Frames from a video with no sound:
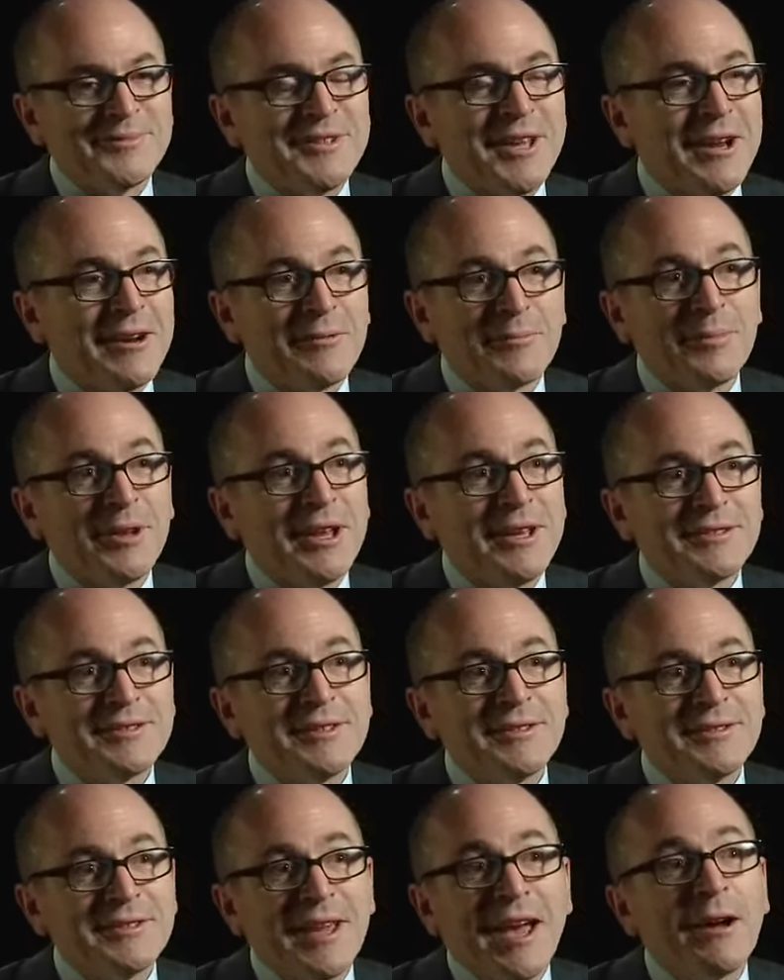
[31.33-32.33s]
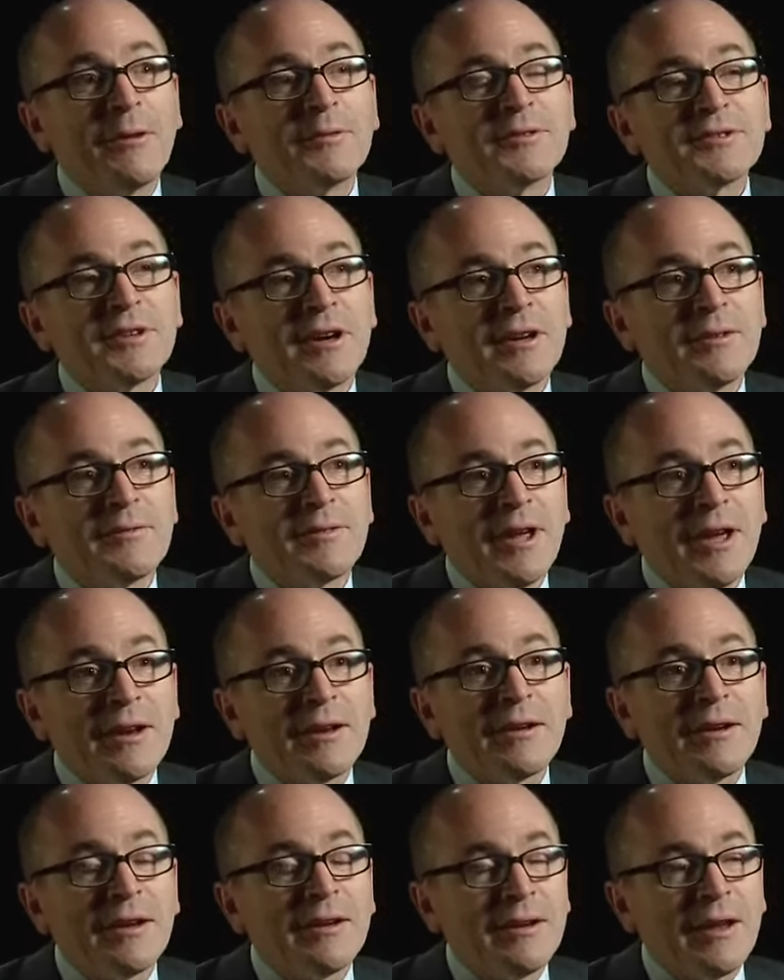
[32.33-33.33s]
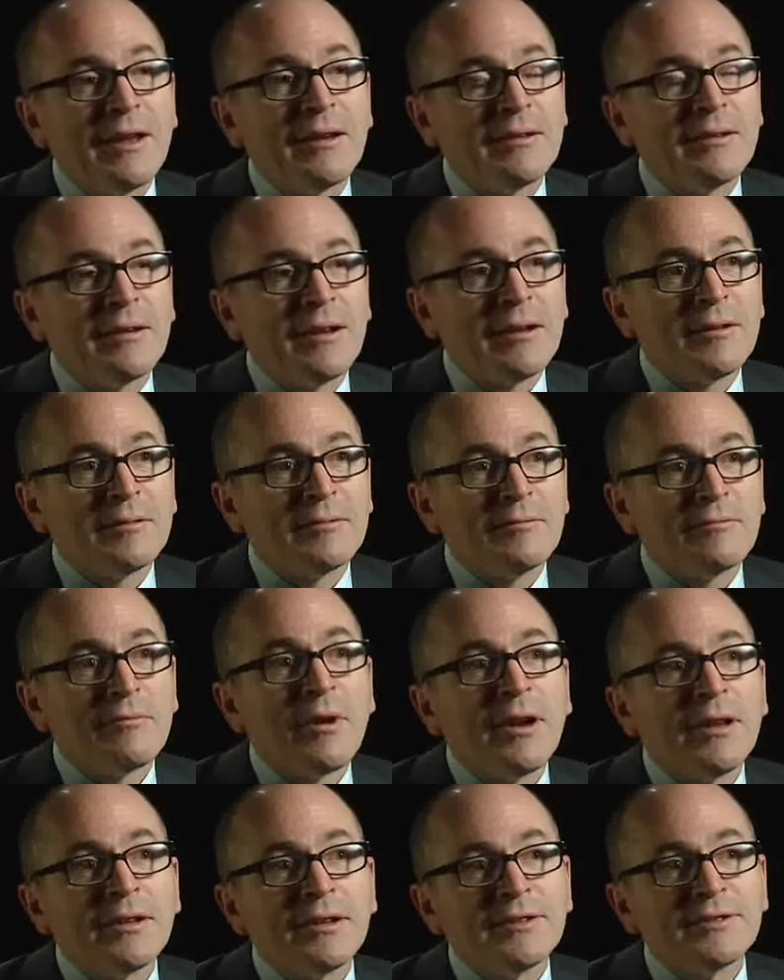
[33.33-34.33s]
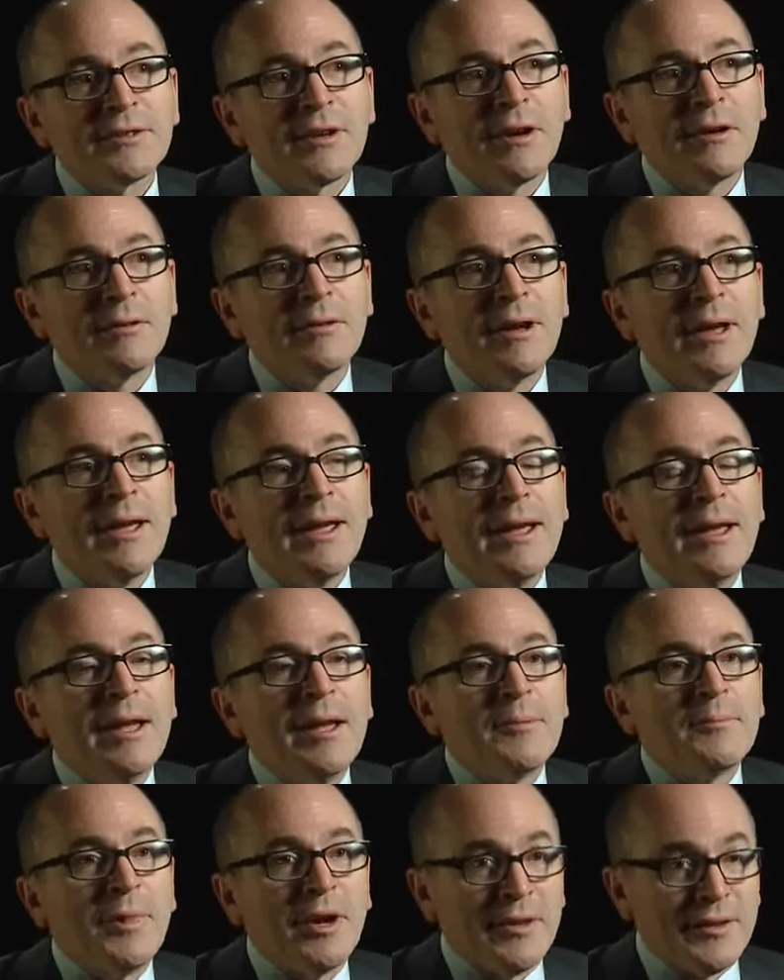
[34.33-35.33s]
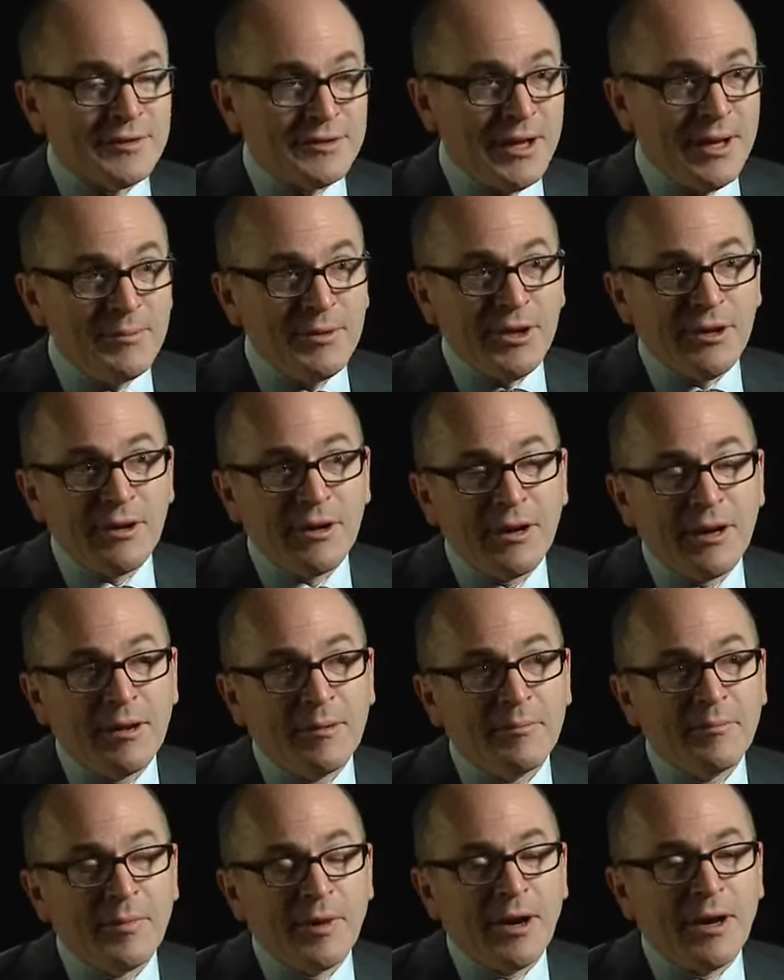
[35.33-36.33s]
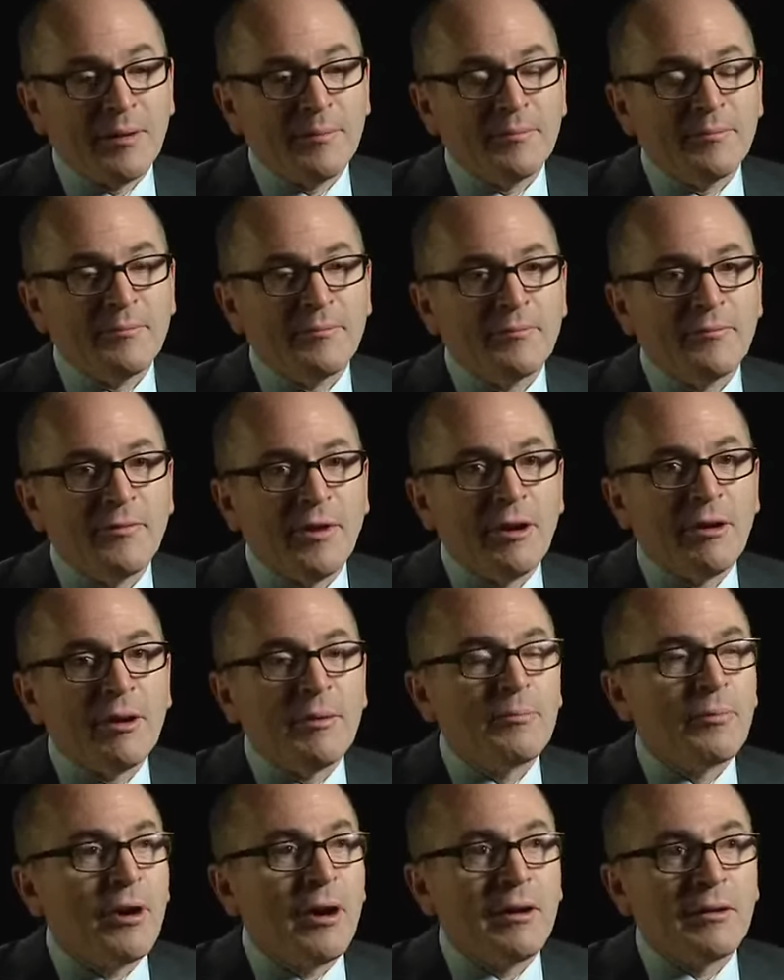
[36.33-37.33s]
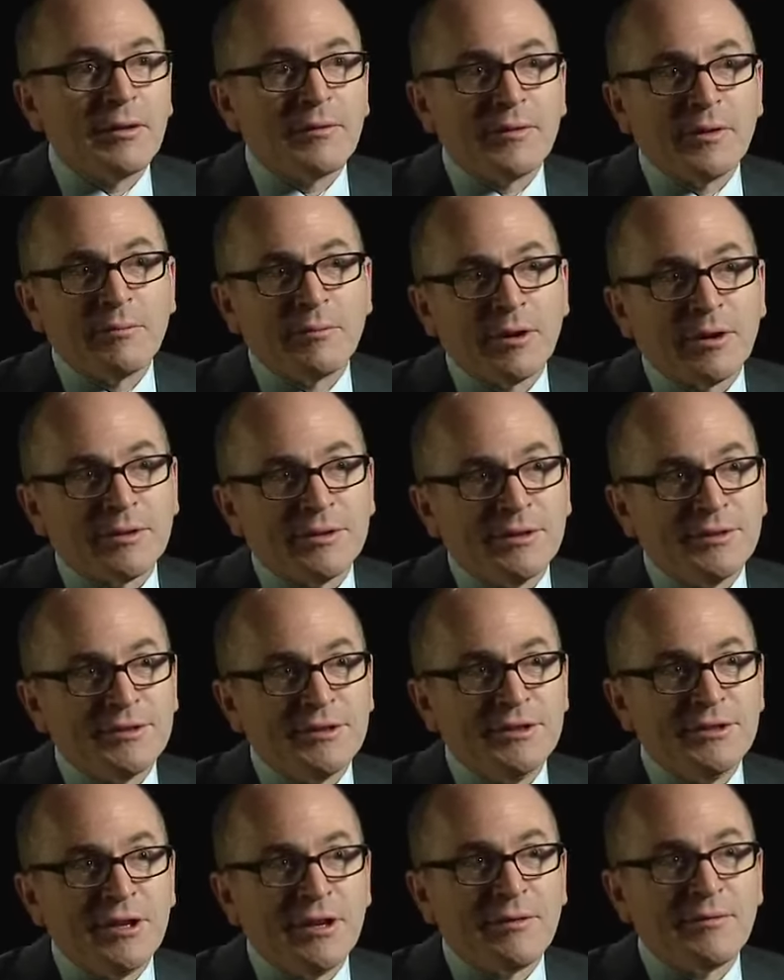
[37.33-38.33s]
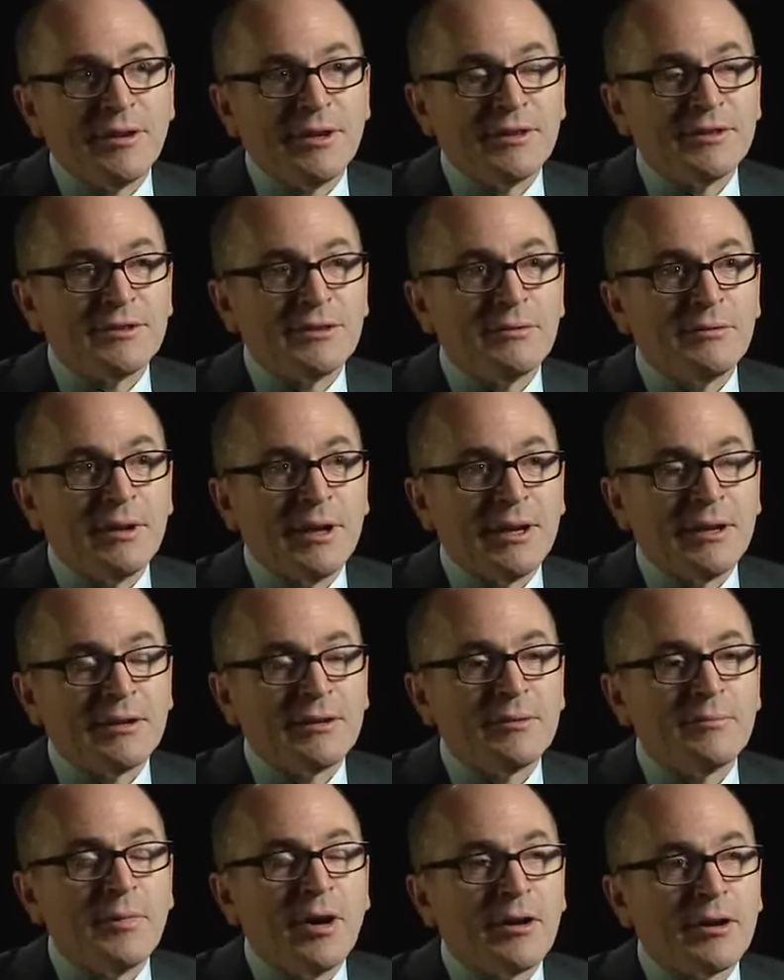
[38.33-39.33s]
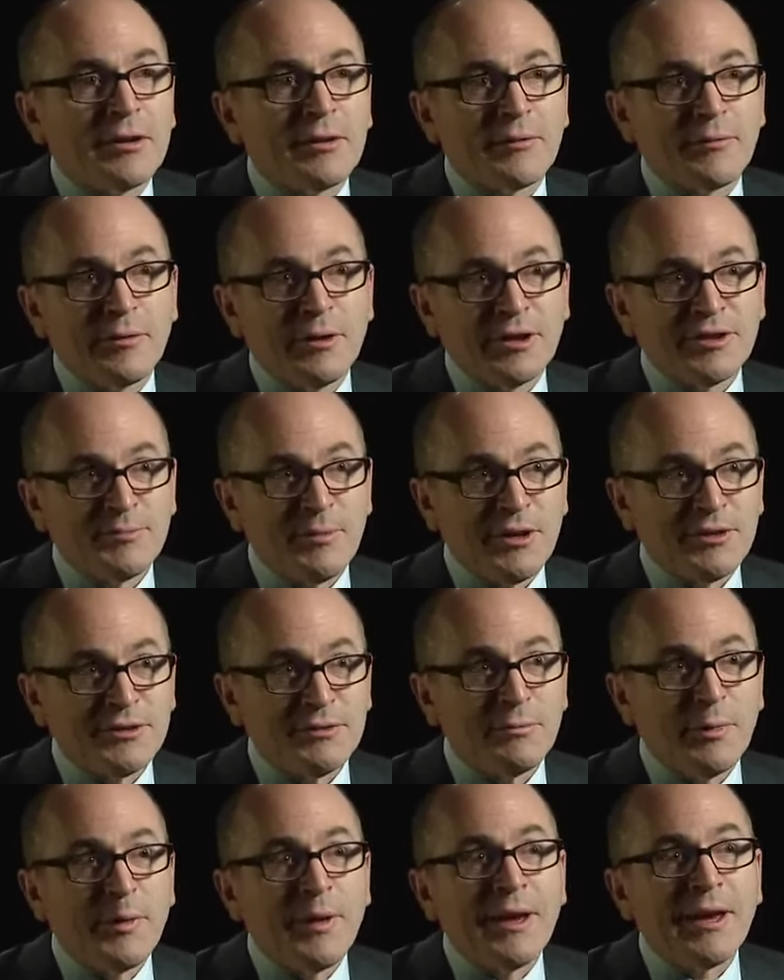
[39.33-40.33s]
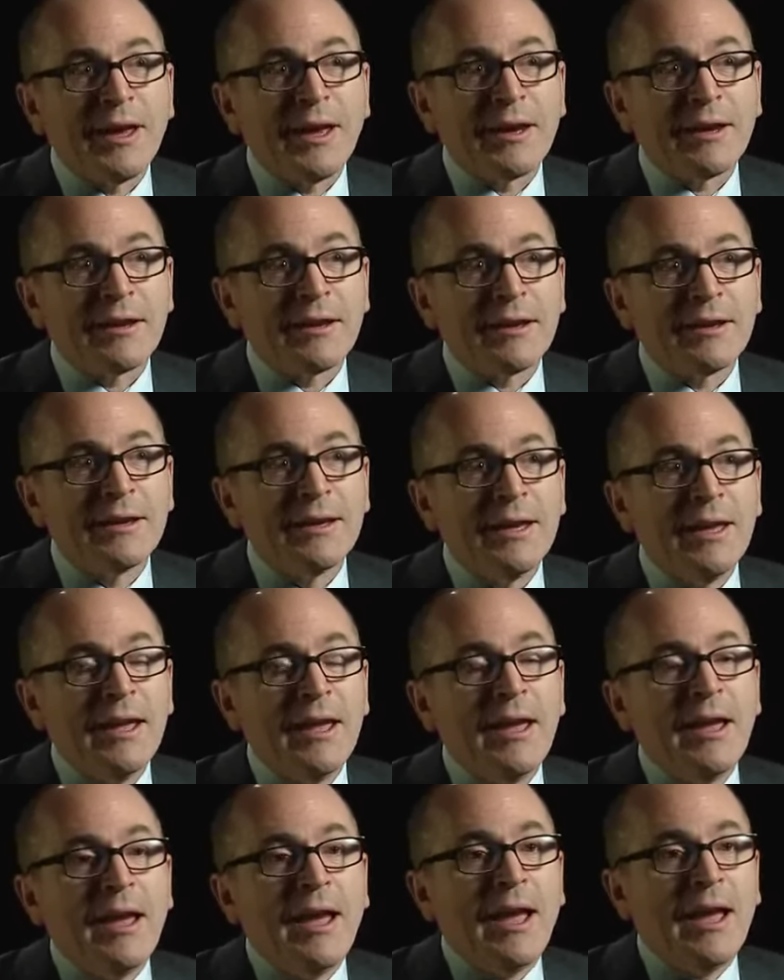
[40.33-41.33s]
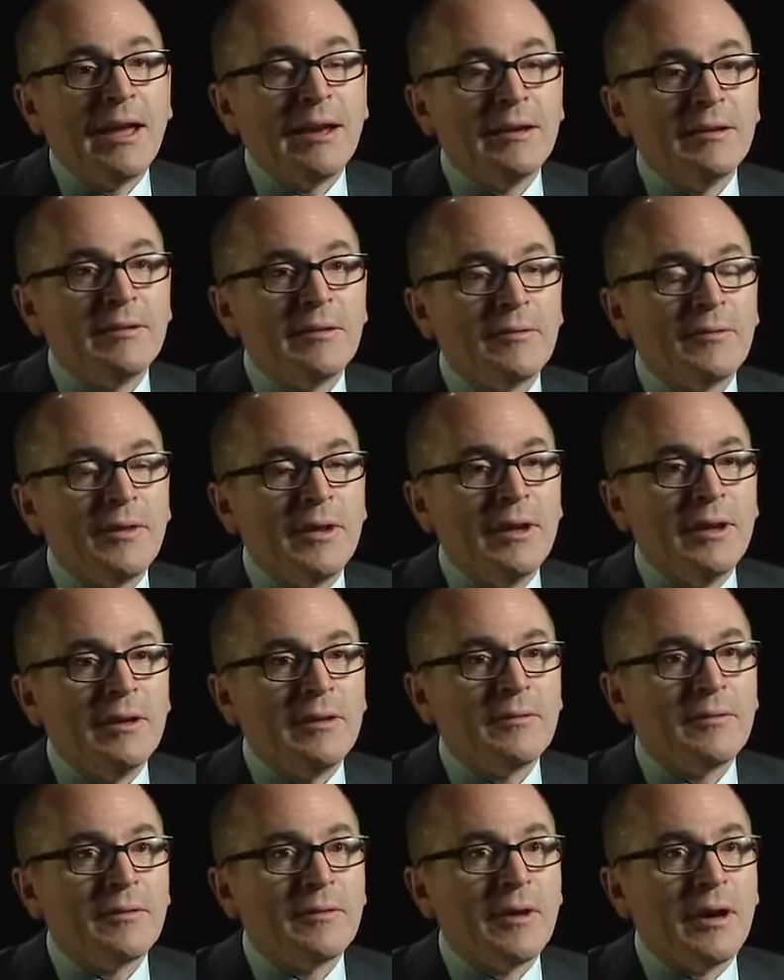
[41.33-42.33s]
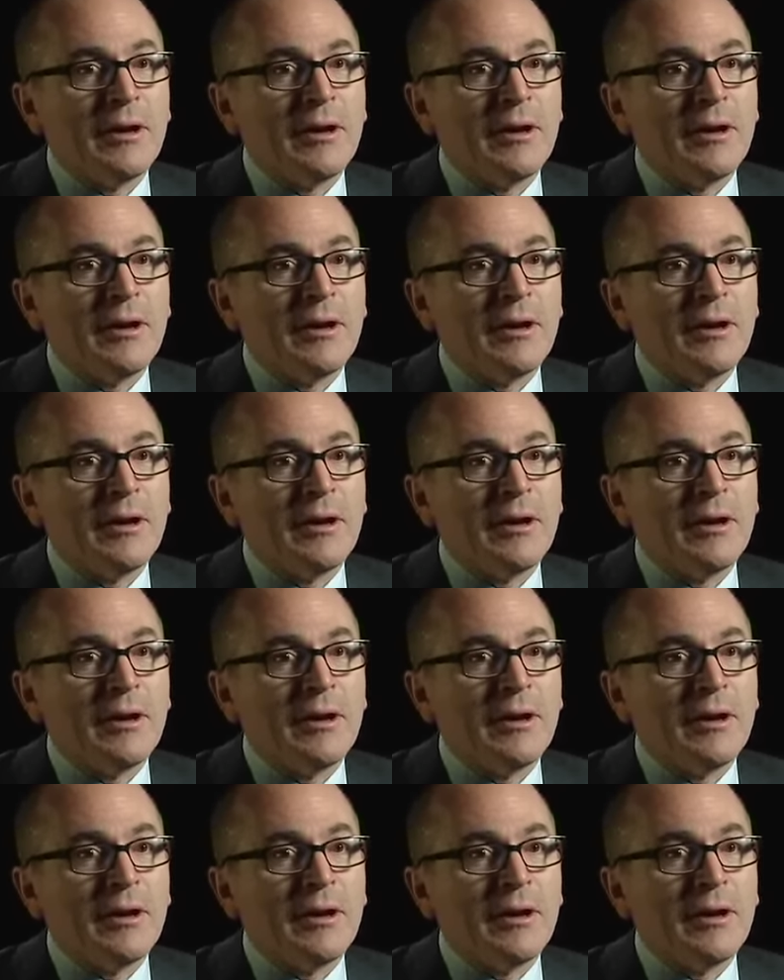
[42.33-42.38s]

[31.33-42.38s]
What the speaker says: set on places outside of Canada, and rightly so. But at the same time, I'm very proud of the work that CJFE is doing to monitor free expression within Canada, and the